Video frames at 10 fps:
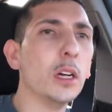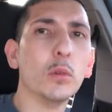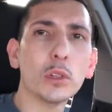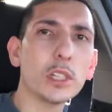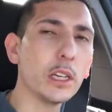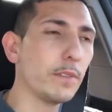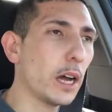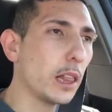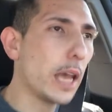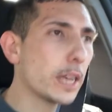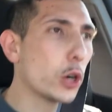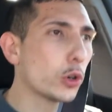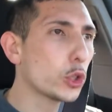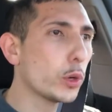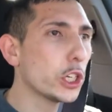We'll see. If I like
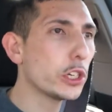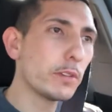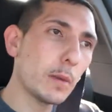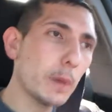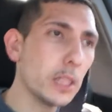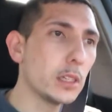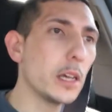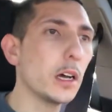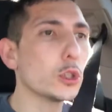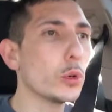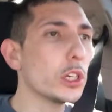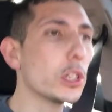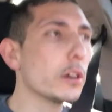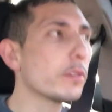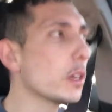swing shift, I might stay on swing
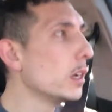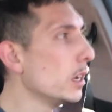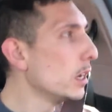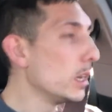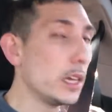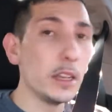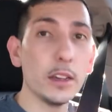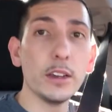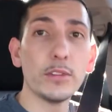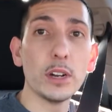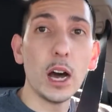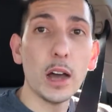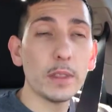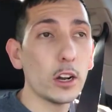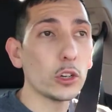shift. If
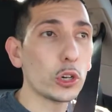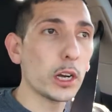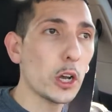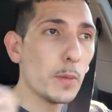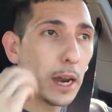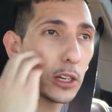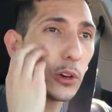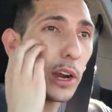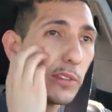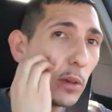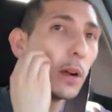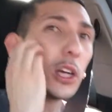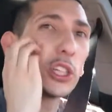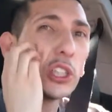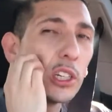not, then I'll try to go back to Graves. I'm
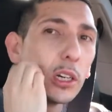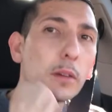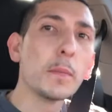not sure.